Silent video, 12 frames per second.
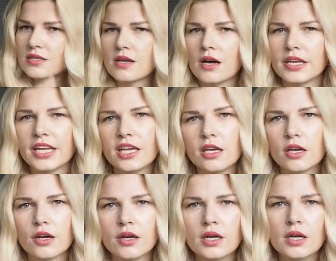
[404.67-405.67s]
side
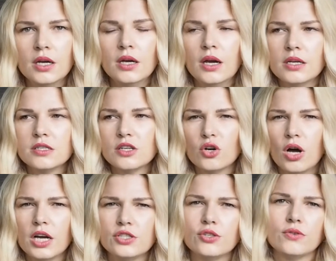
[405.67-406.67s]
here, so
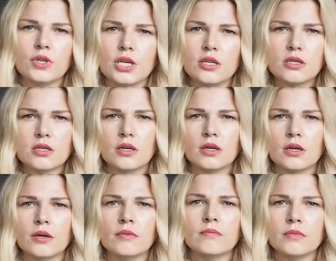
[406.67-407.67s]
I do need
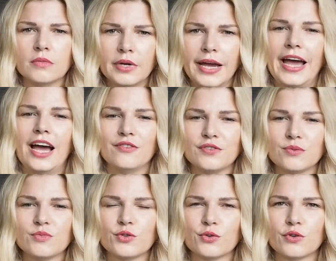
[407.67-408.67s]
to have
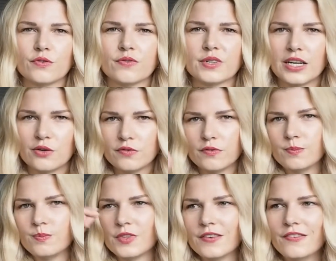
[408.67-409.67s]
some sort of kind of
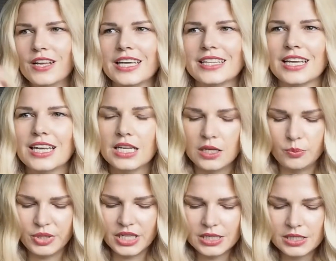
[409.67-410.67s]
fill it a little
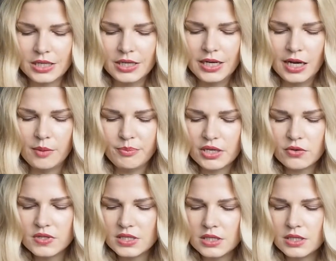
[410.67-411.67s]
bit. And
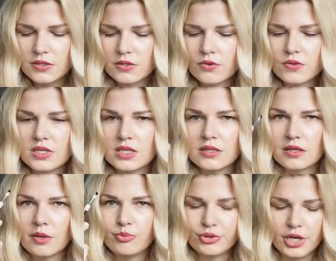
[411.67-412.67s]
because this consists
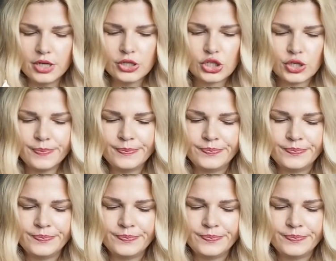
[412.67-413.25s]
of a brush,